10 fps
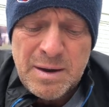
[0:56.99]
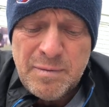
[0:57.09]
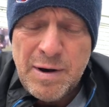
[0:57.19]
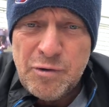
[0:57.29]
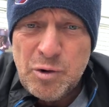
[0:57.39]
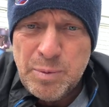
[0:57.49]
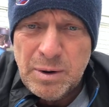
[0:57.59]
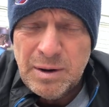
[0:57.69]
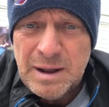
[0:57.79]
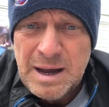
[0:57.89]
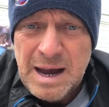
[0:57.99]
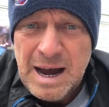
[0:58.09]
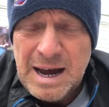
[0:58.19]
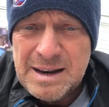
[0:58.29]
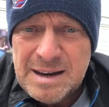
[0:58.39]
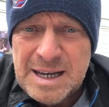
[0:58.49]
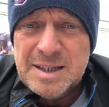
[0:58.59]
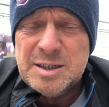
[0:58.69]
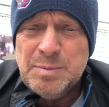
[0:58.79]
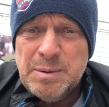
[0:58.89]
vulnerable and
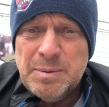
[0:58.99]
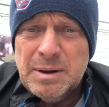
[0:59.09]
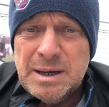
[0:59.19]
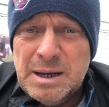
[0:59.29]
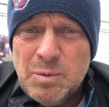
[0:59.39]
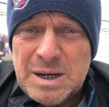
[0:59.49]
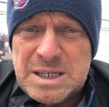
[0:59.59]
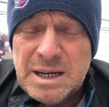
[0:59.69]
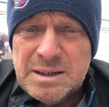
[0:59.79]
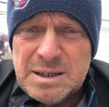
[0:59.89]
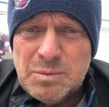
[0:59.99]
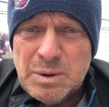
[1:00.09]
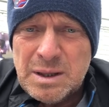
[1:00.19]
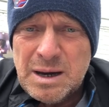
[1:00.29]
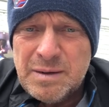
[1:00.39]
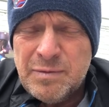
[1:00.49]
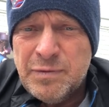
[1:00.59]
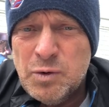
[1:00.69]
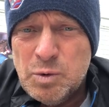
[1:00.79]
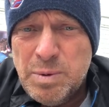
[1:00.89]
needy people in West London with kind of
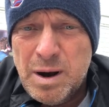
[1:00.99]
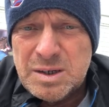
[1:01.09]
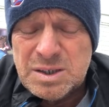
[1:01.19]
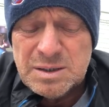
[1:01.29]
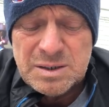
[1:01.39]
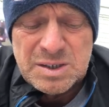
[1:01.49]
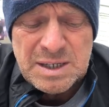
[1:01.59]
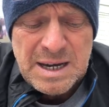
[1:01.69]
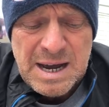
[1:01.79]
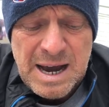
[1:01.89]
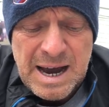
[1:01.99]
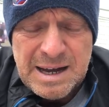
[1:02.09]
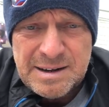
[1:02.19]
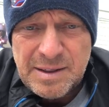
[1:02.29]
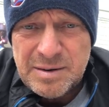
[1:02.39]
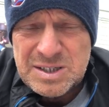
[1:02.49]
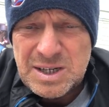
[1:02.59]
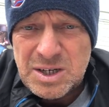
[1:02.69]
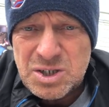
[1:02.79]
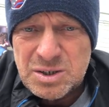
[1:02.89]
food parcels and other
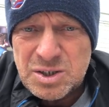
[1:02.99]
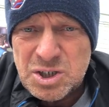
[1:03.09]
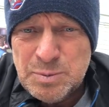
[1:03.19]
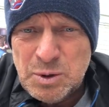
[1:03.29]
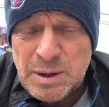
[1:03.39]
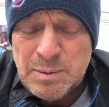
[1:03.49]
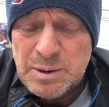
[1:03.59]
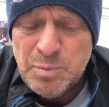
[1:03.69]
essentials. She's been doing that with the